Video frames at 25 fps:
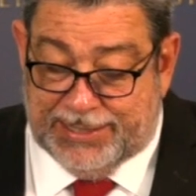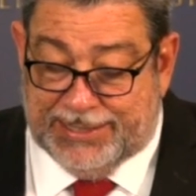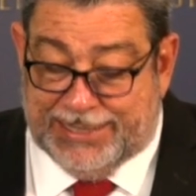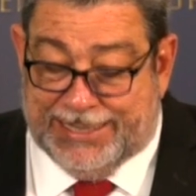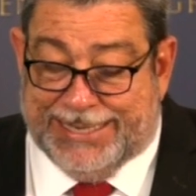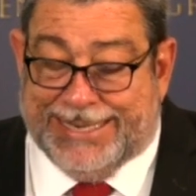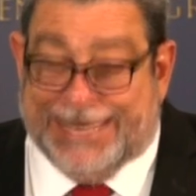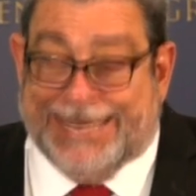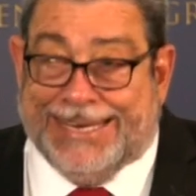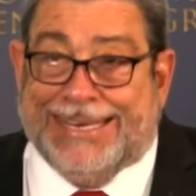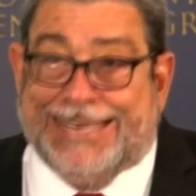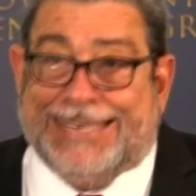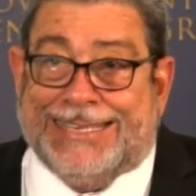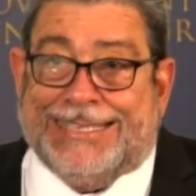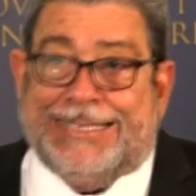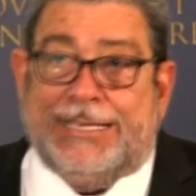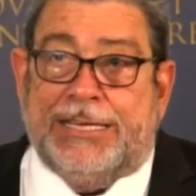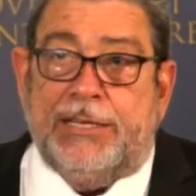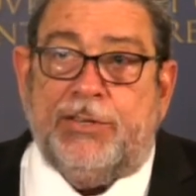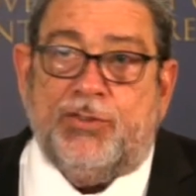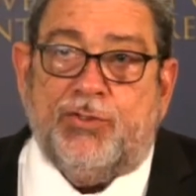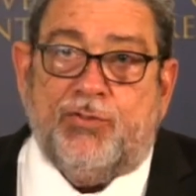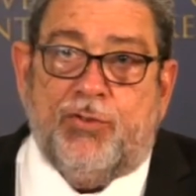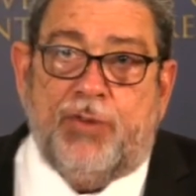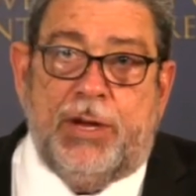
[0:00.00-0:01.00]
has eased
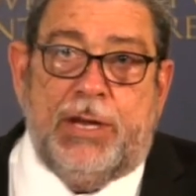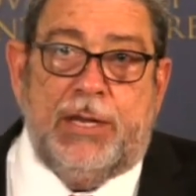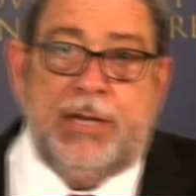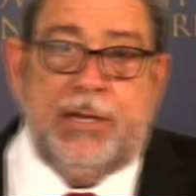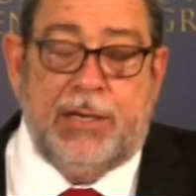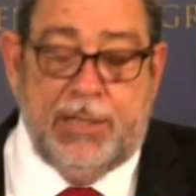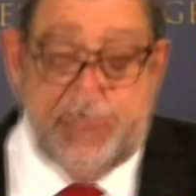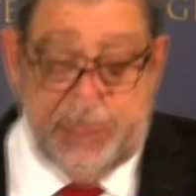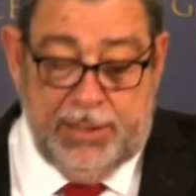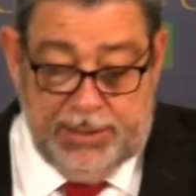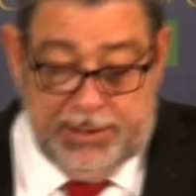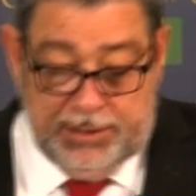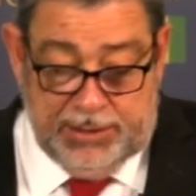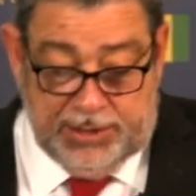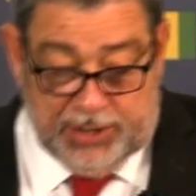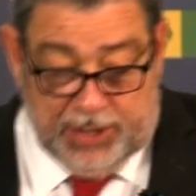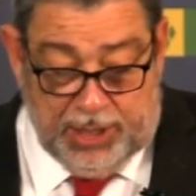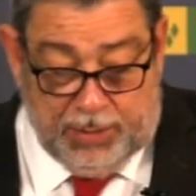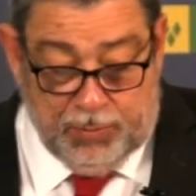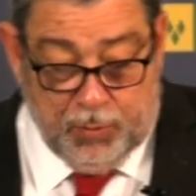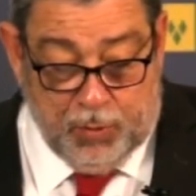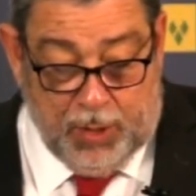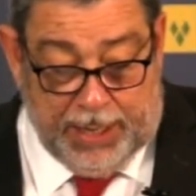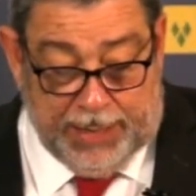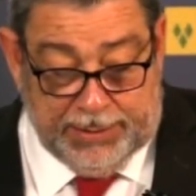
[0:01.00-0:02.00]
the strain
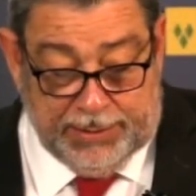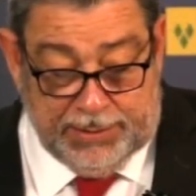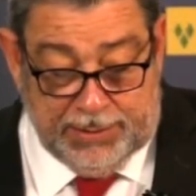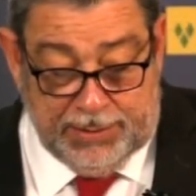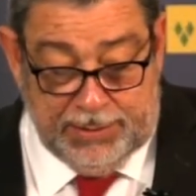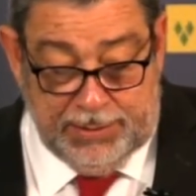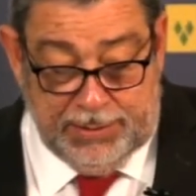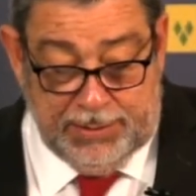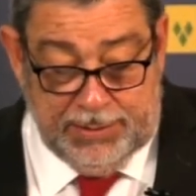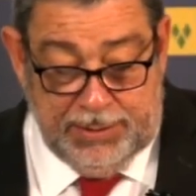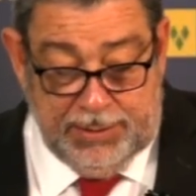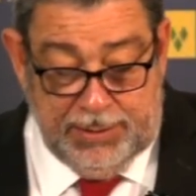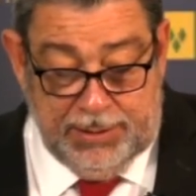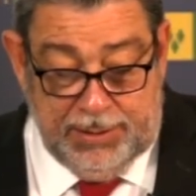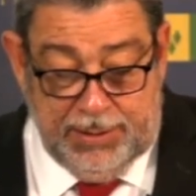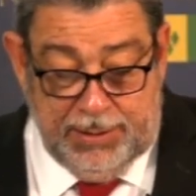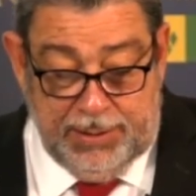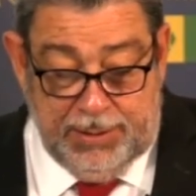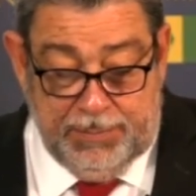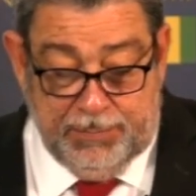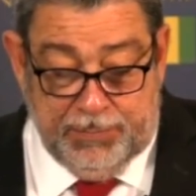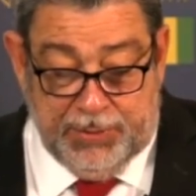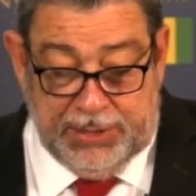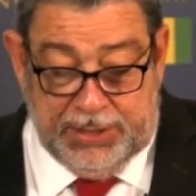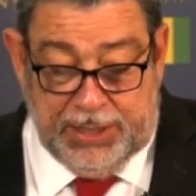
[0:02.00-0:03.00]
somewhat,
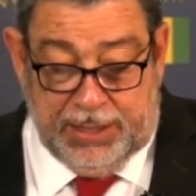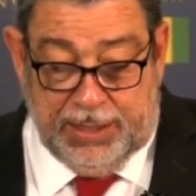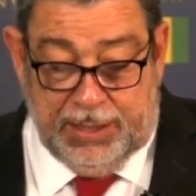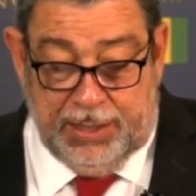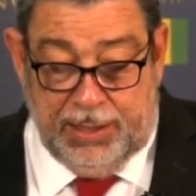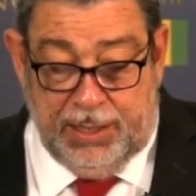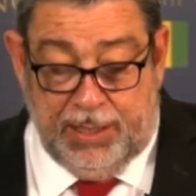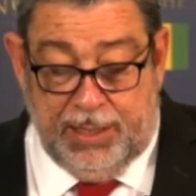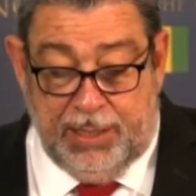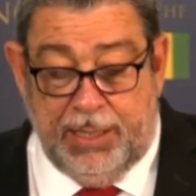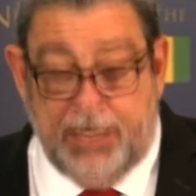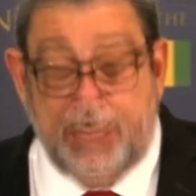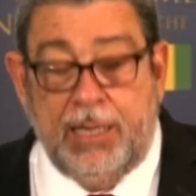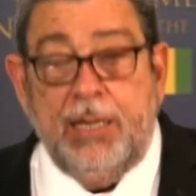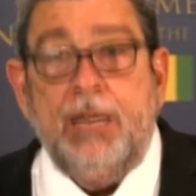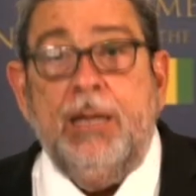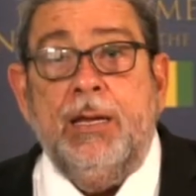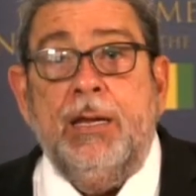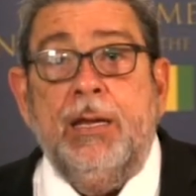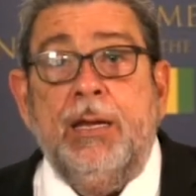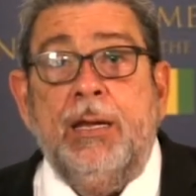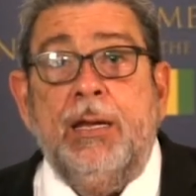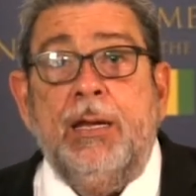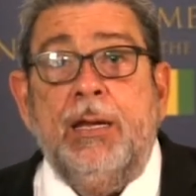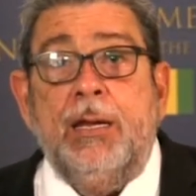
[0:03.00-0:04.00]
particularly
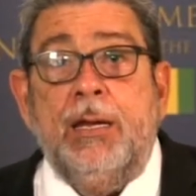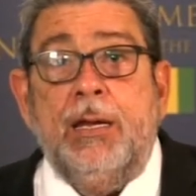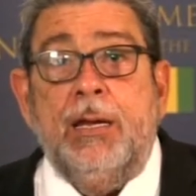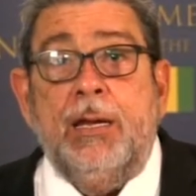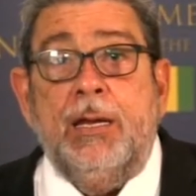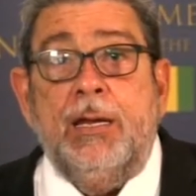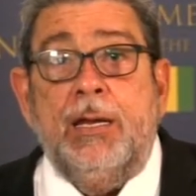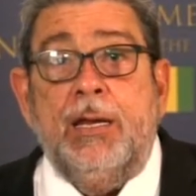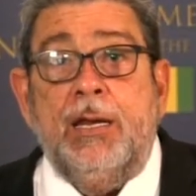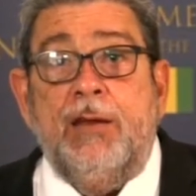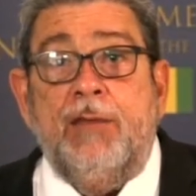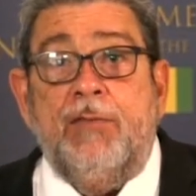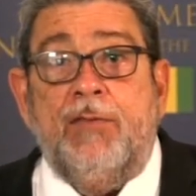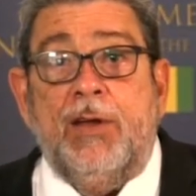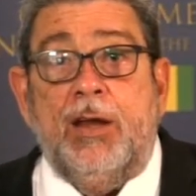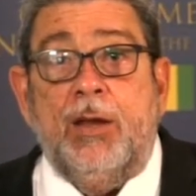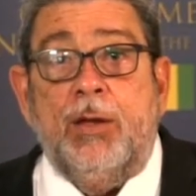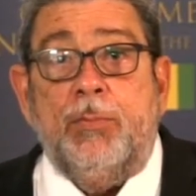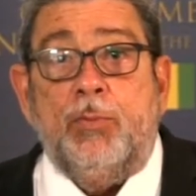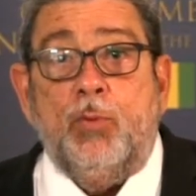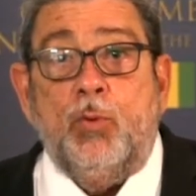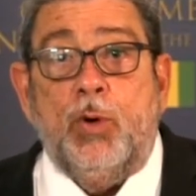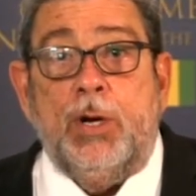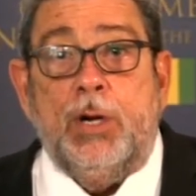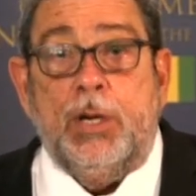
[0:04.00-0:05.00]
in the
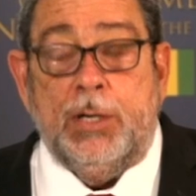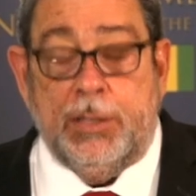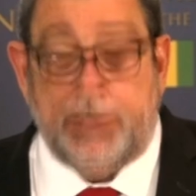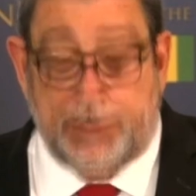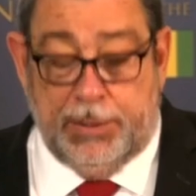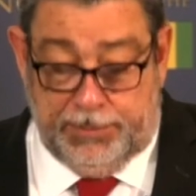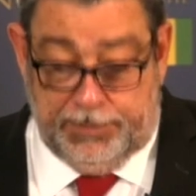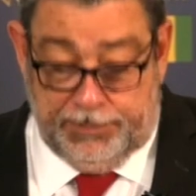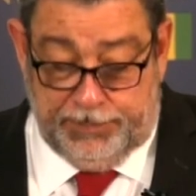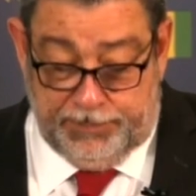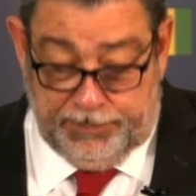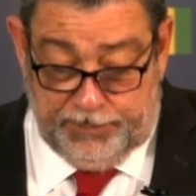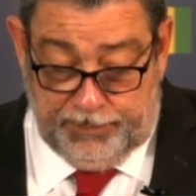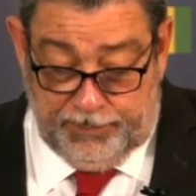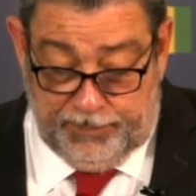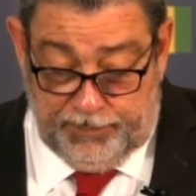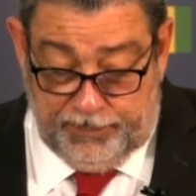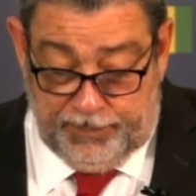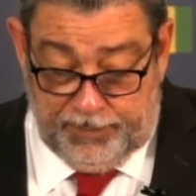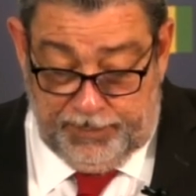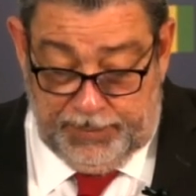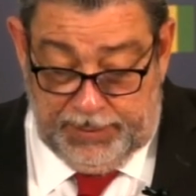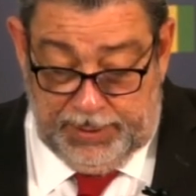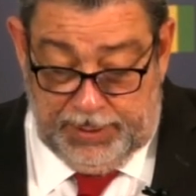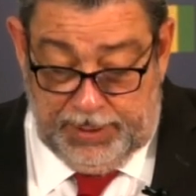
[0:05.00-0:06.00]
developed world.
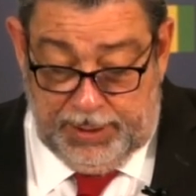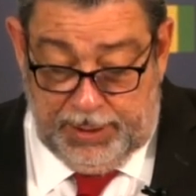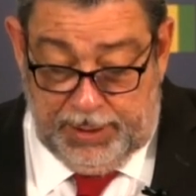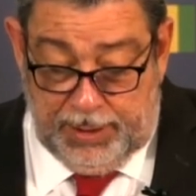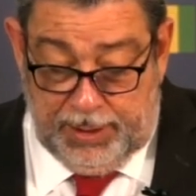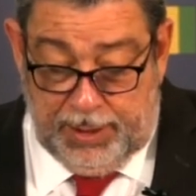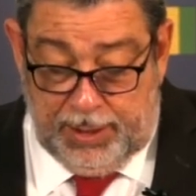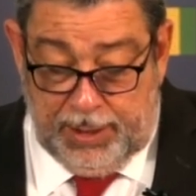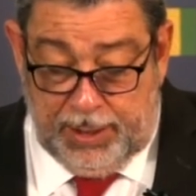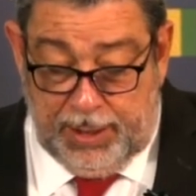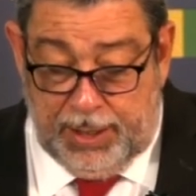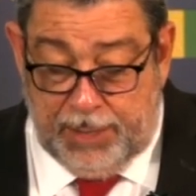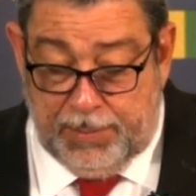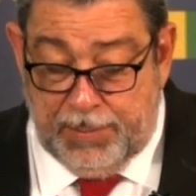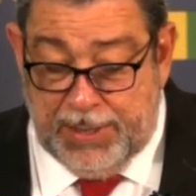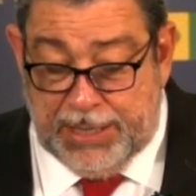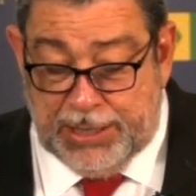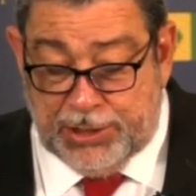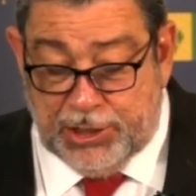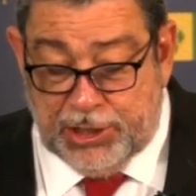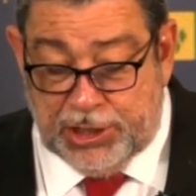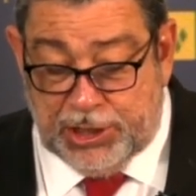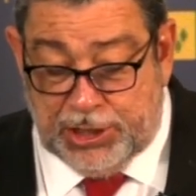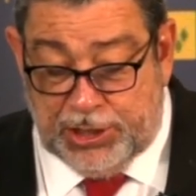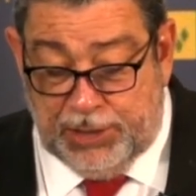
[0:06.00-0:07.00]
A
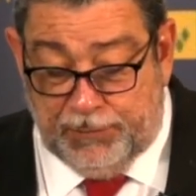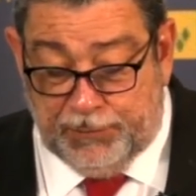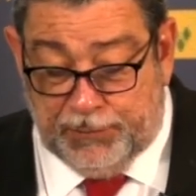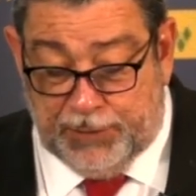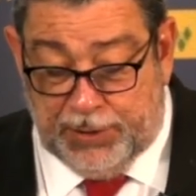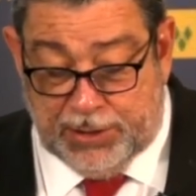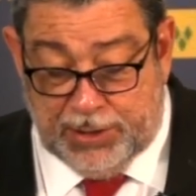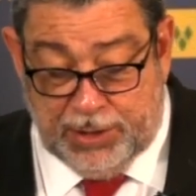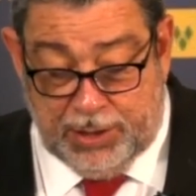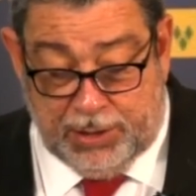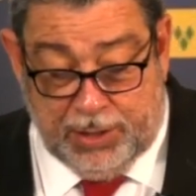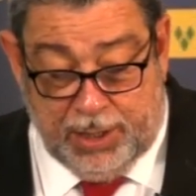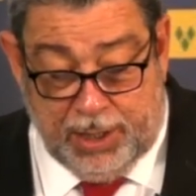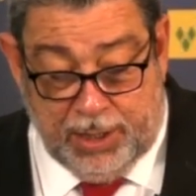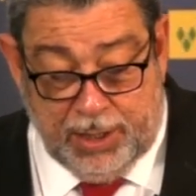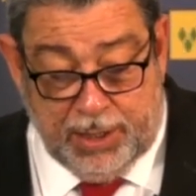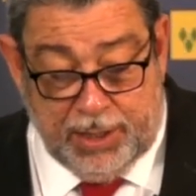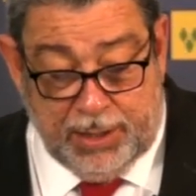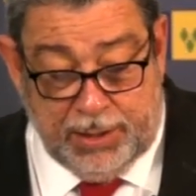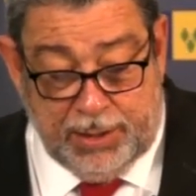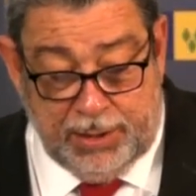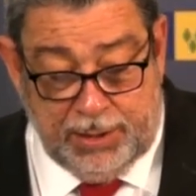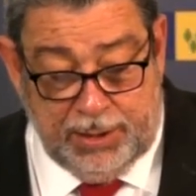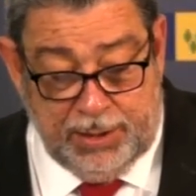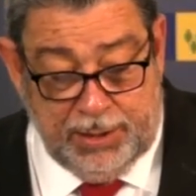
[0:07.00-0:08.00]
major shift has
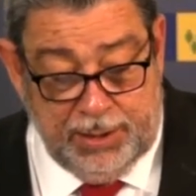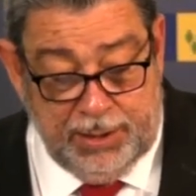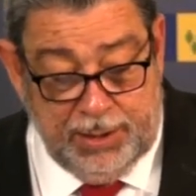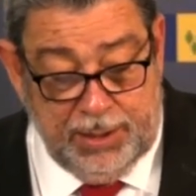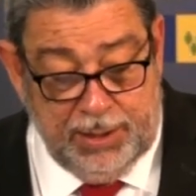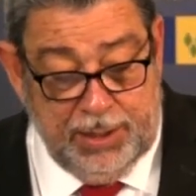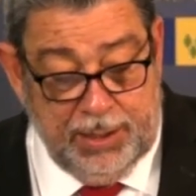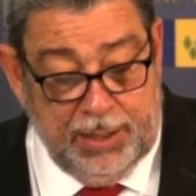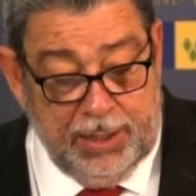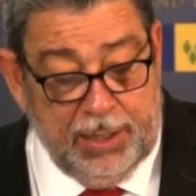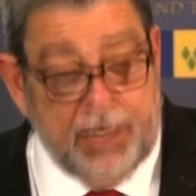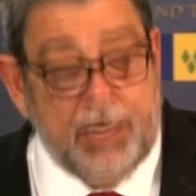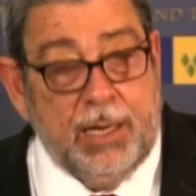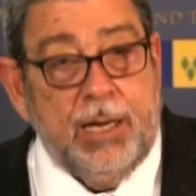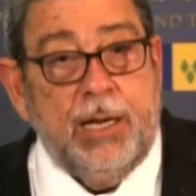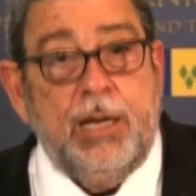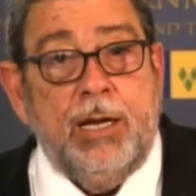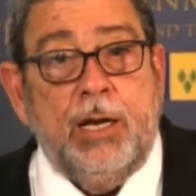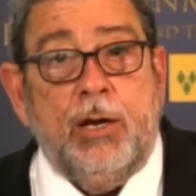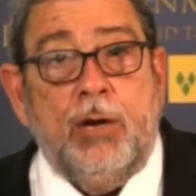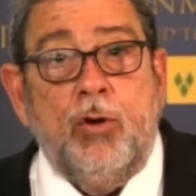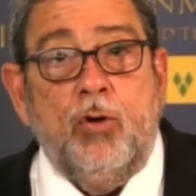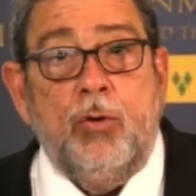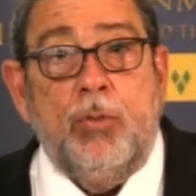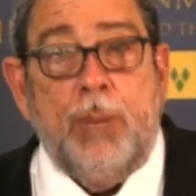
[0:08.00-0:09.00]
occurred in
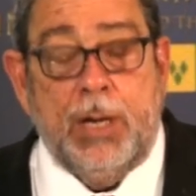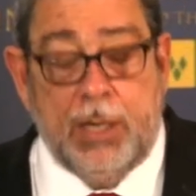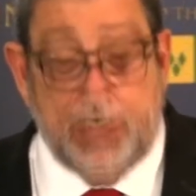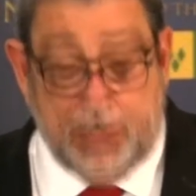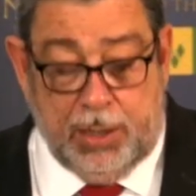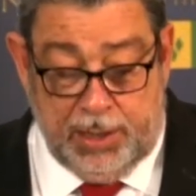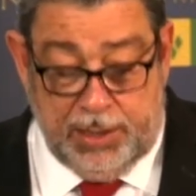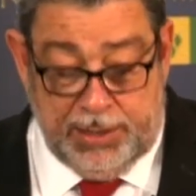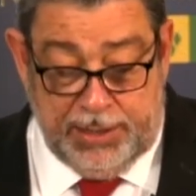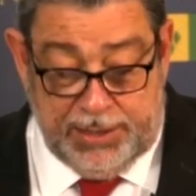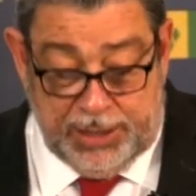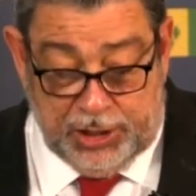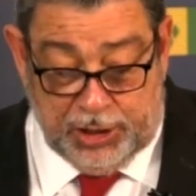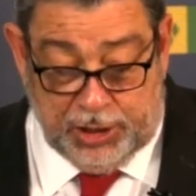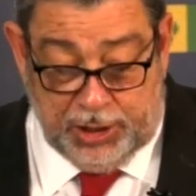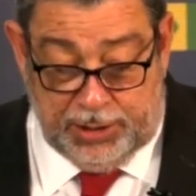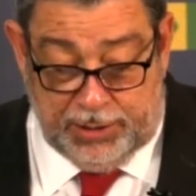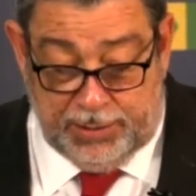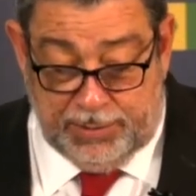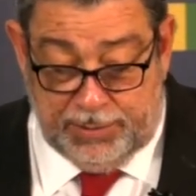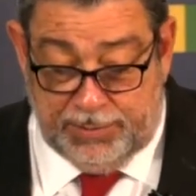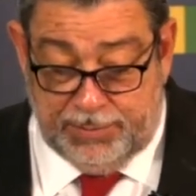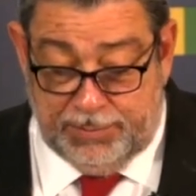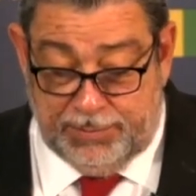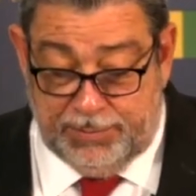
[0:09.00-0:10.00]
the global
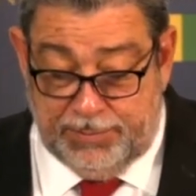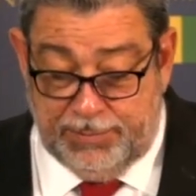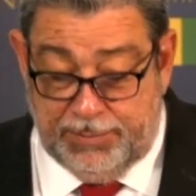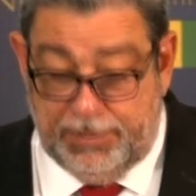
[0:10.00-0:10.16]
condition,